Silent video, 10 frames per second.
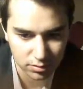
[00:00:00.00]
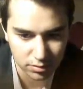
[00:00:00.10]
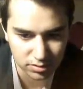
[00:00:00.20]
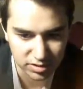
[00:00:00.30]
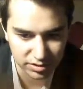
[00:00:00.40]

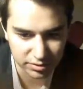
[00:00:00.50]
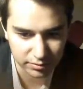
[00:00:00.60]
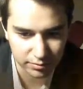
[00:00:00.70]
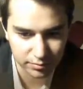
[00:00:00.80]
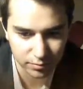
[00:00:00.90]
Secret
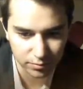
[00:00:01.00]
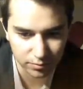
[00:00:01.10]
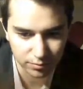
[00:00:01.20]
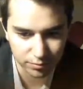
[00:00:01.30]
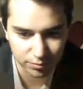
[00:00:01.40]

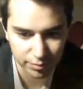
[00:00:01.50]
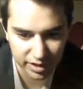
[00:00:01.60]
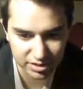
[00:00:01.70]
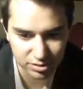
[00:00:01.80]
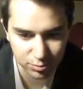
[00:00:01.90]

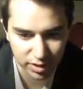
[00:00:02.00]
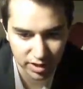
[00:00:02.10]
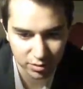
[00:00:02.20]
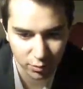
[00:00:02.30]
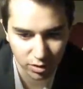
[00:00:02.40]
passageway in
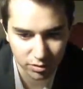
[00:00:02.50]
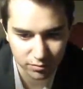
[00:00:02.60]
the wall?